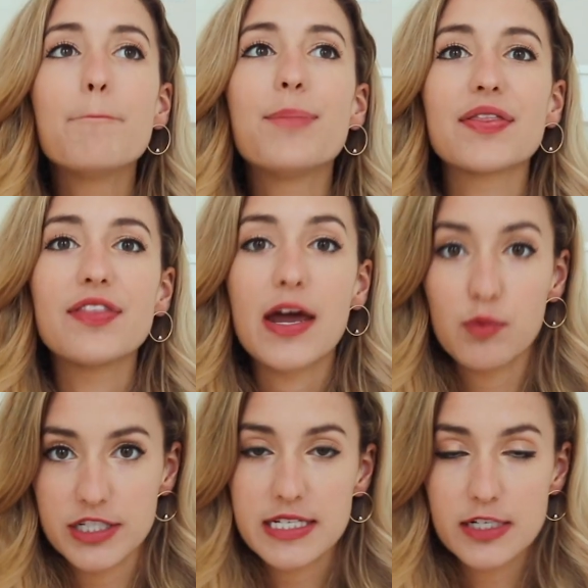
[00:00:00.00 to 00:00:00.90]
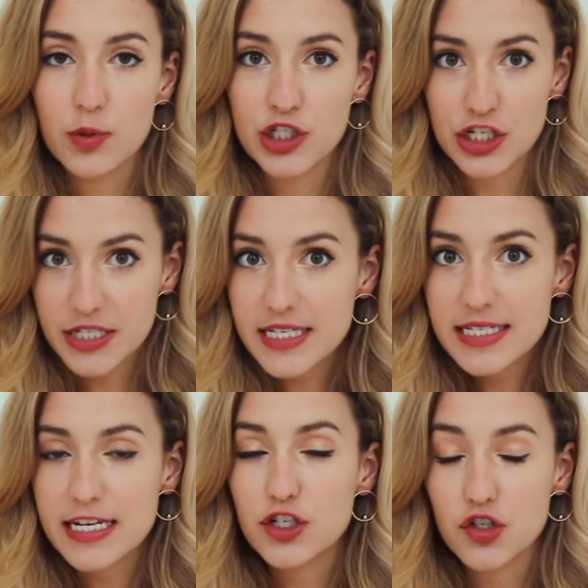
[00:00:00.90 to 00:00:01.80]
But then once they switched to
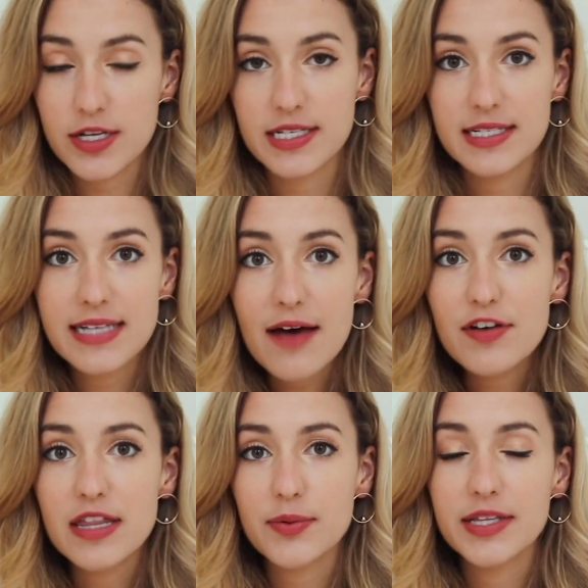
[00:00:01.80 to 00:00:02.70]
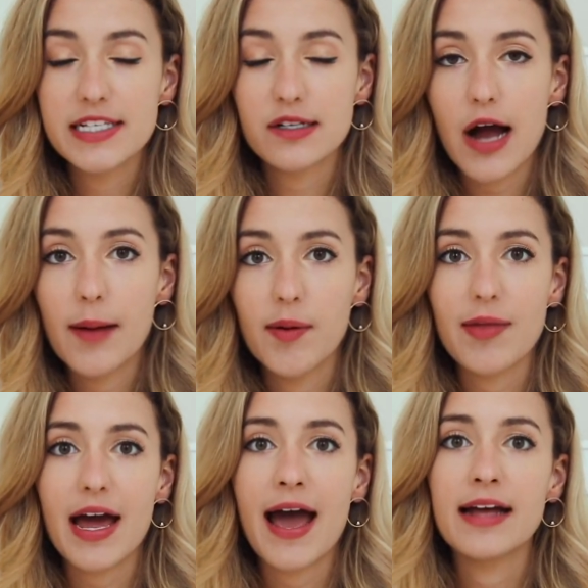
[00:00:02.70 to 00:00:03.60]
Disney in 2007, they released their album
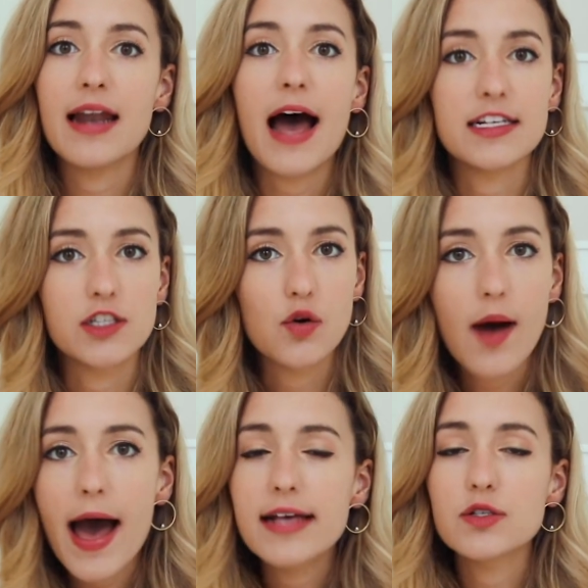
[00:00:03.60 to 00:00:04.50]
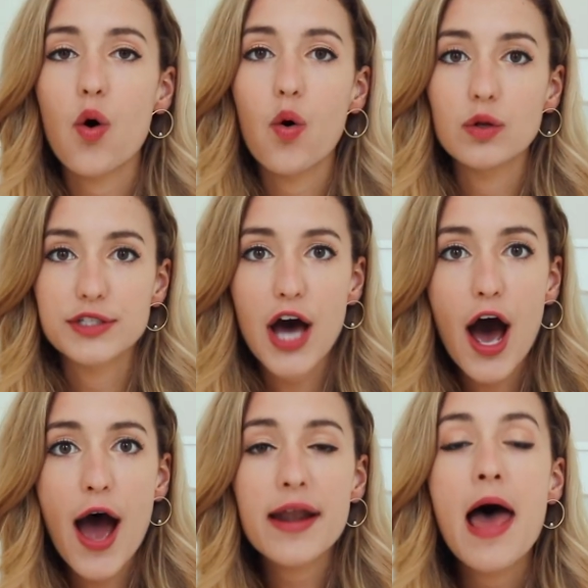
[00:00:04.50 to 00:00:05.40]
that had SOS, Hold
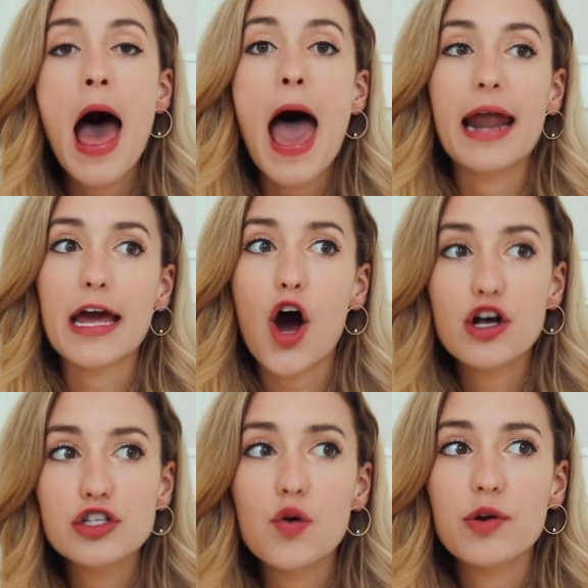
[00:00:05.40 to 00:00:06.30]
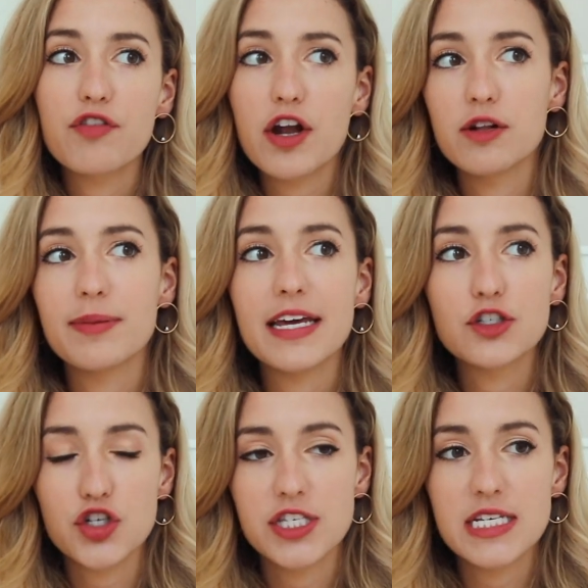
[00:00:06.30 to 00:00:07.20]
On. And I also would have thought it'd be
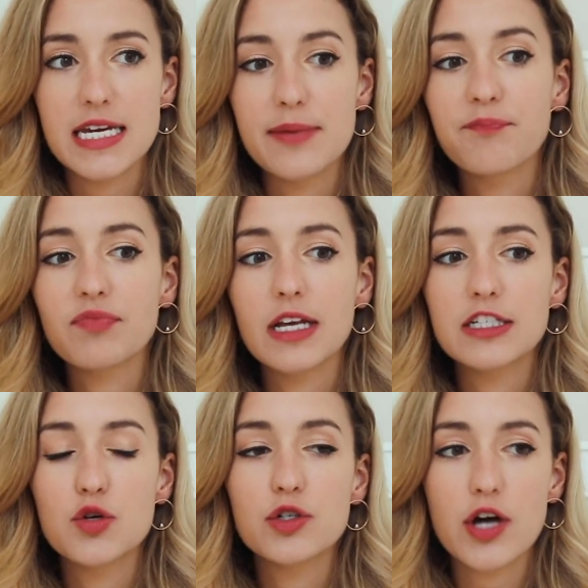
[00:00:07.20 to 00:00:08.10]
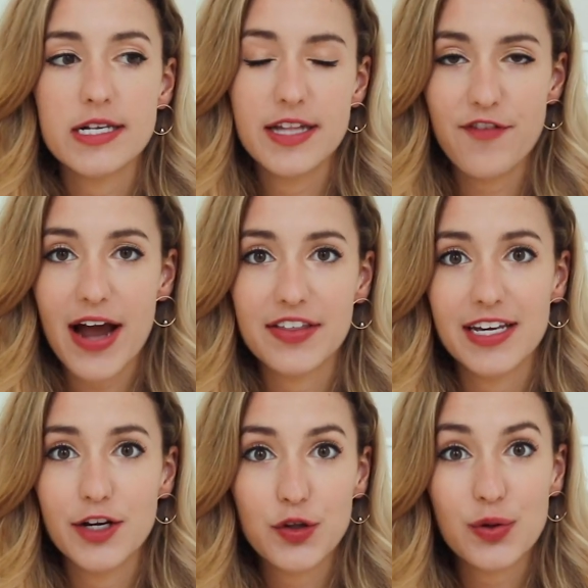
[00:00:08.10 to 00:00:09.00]
interesting to address the fact
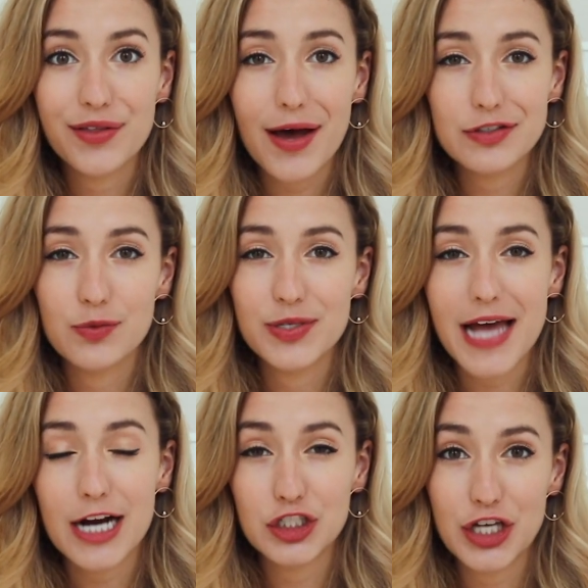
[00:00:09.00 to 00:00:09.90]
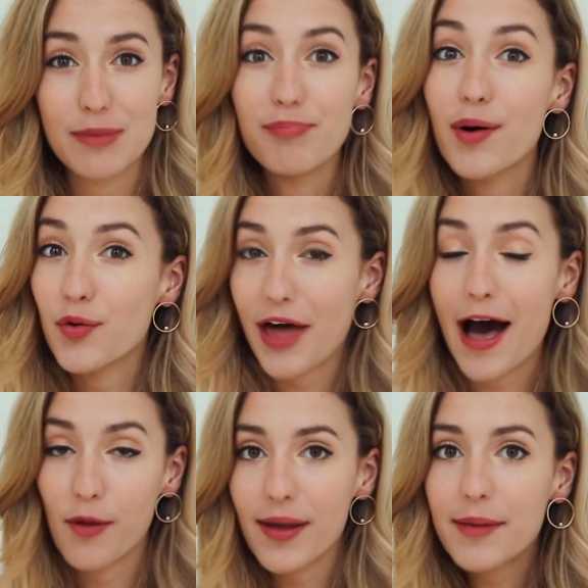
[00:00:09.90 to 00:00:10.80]
that Year 3000 was actually on both
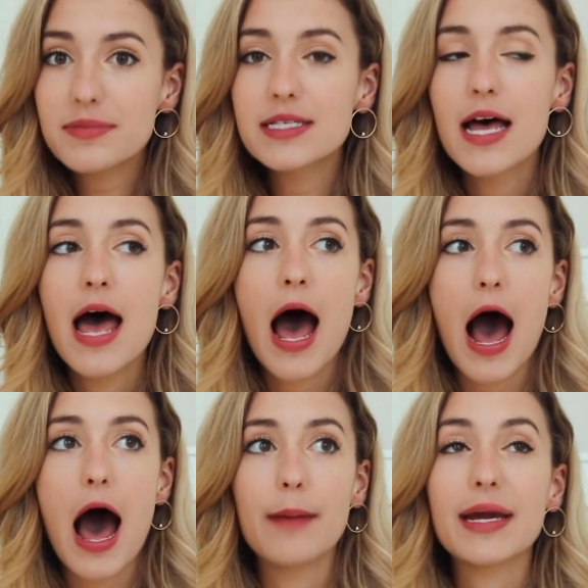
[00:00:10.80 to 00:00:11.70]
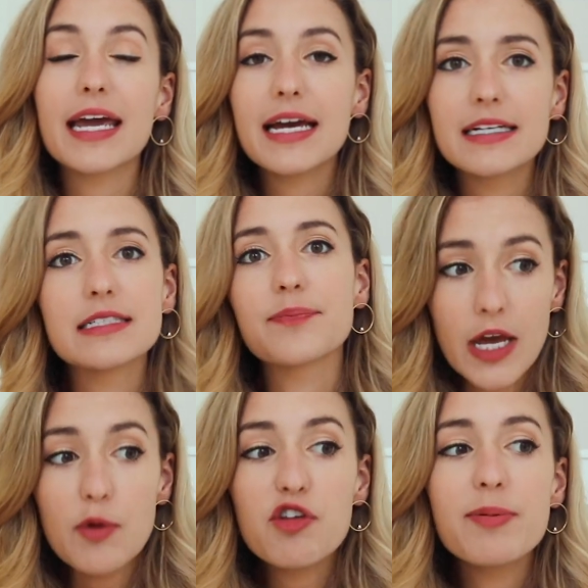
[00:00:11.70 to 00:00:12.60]
albums. And
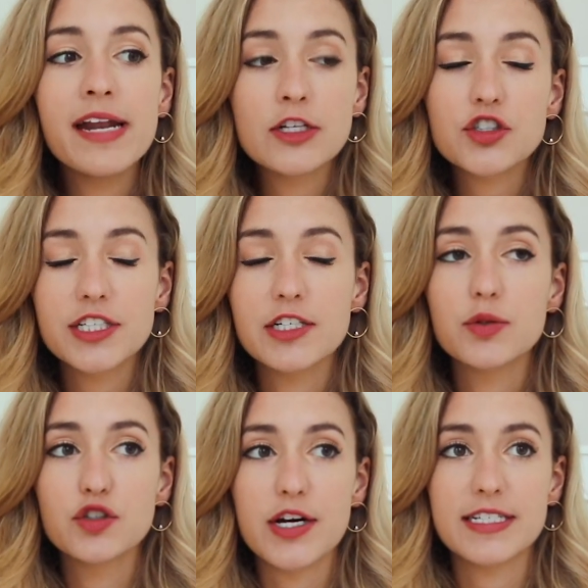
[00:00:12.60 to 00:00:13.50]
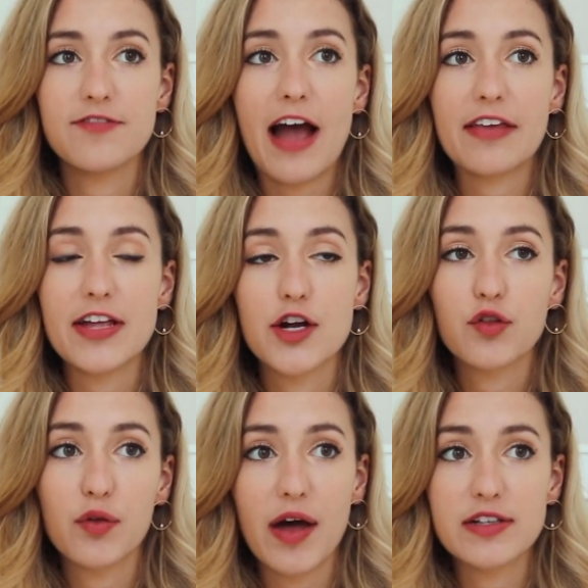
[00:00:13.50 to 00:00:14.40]
it would have been interesting to address the fact that Year
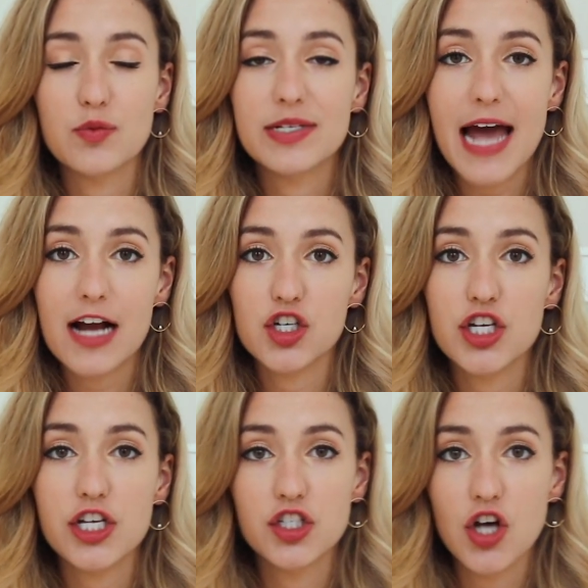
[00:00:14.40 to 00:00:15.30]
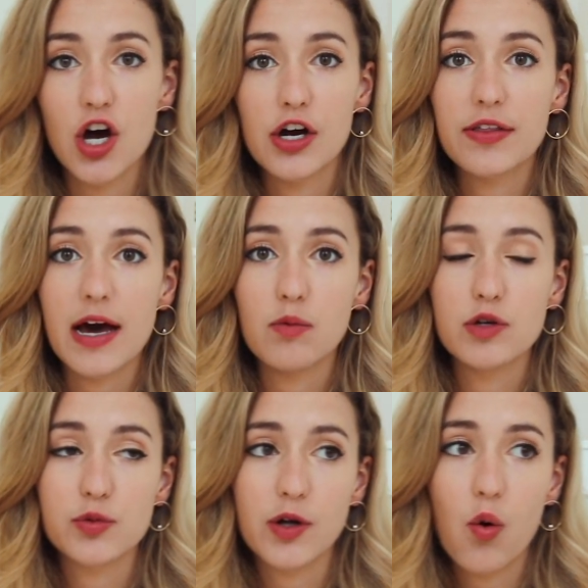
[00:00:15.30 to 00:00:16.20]
3000 was actually a song that
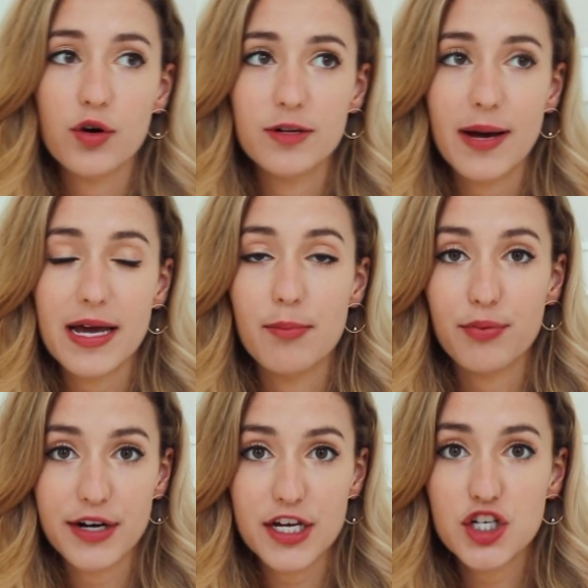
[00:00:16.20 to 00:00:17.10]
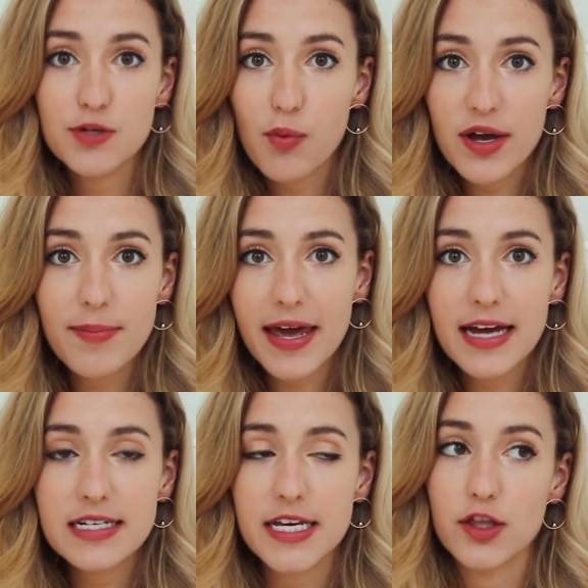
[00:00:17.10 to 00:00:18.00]
was recorded by a British boy
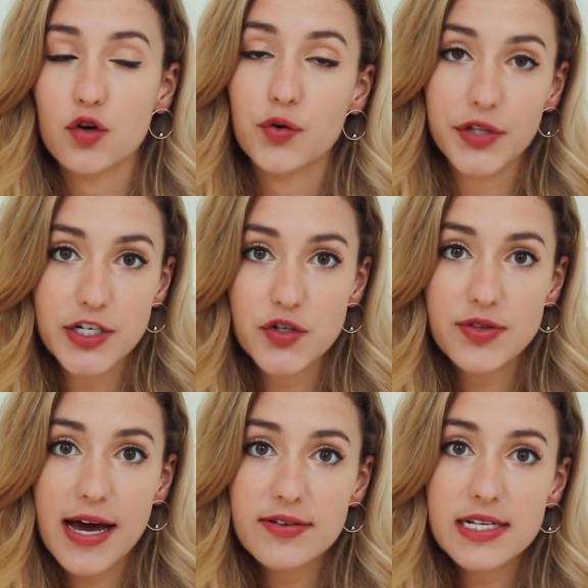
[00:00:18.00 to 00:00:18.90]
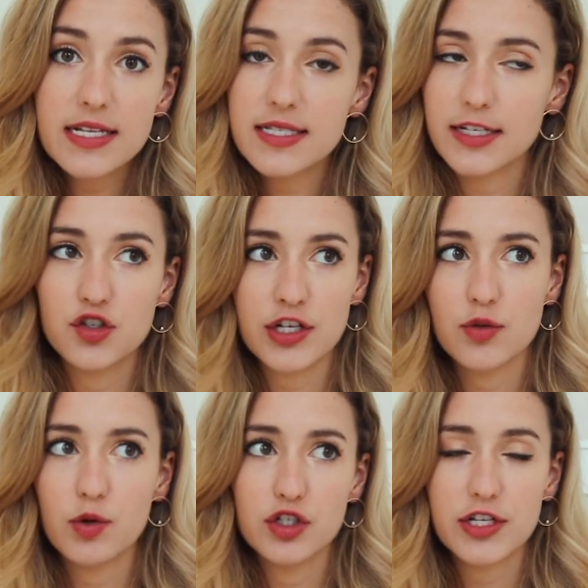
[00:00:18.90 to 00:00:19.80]
band in the early 2000s, like
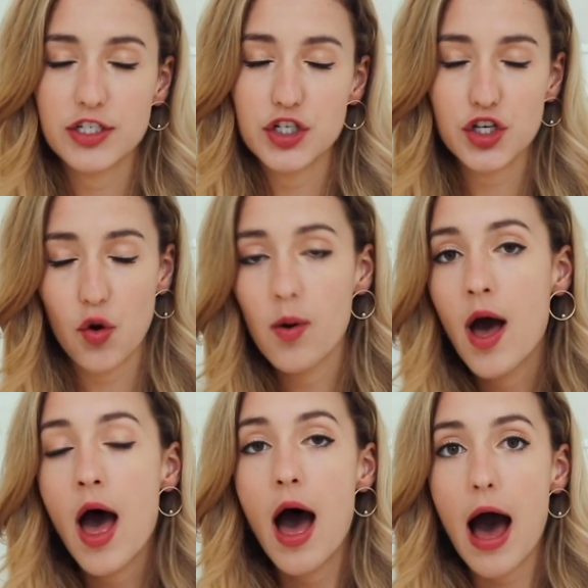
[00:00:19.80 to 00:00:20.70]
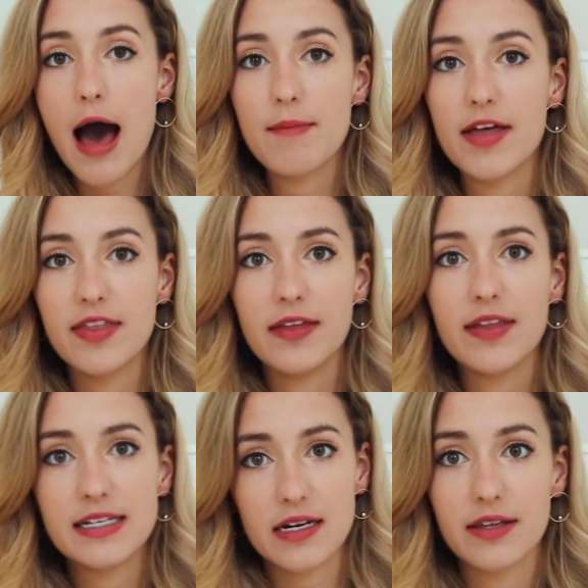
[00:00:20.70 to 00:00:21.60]
2001, 2002. And then
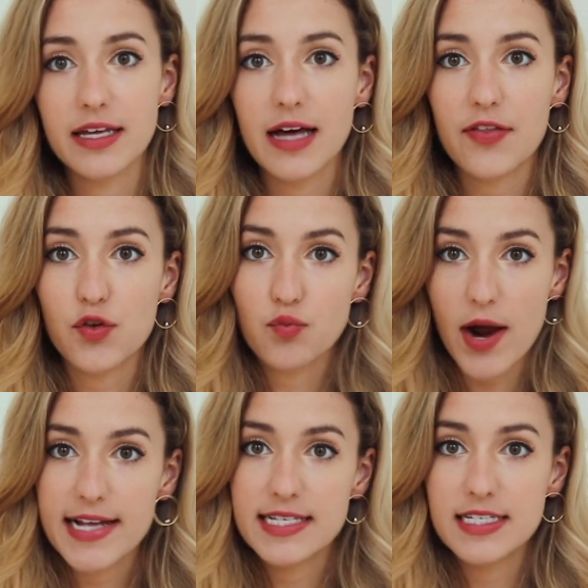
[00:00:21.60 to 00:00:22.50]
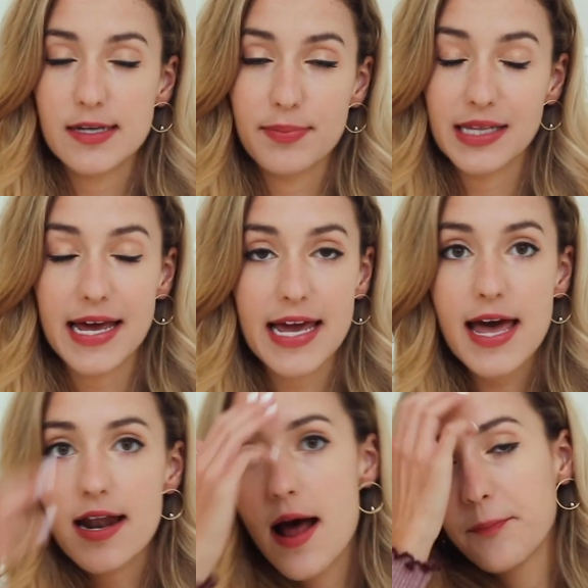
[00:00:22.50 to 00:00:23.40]
they suddenly got the rights to play
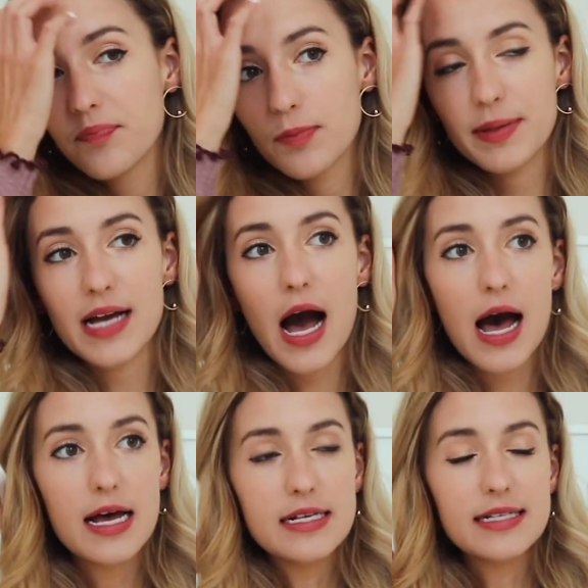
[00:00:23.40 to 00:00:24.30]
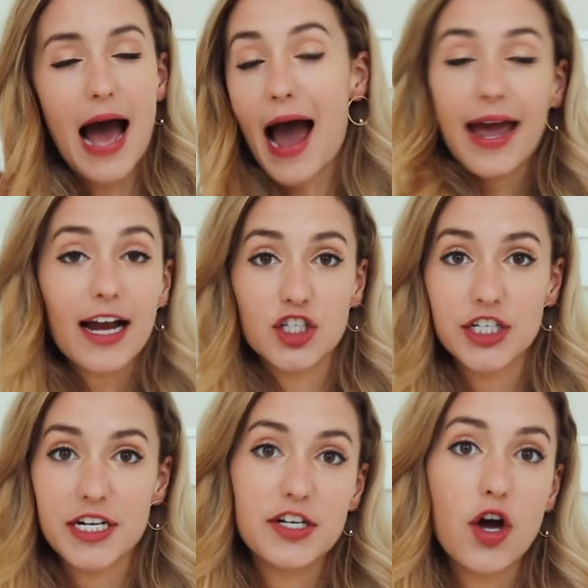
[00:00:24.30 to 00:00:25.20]
it, because I
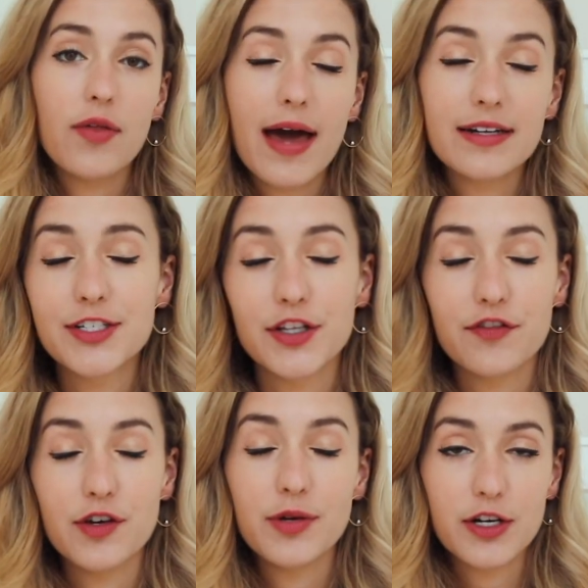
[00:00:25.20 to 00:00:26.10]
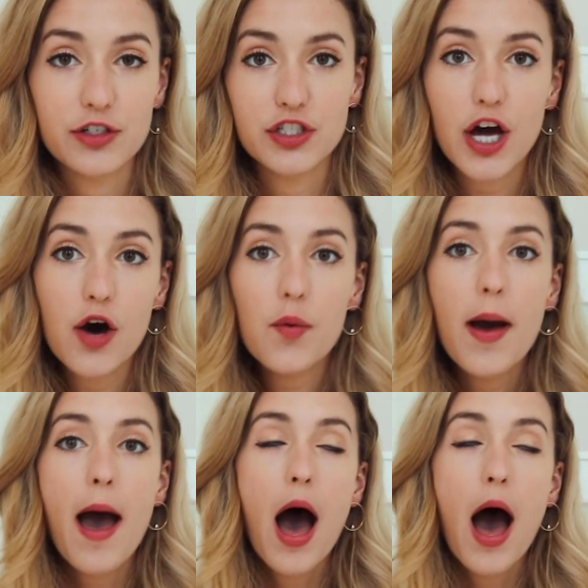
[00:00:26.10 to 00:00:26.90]
actually didn't know that until a few years ago.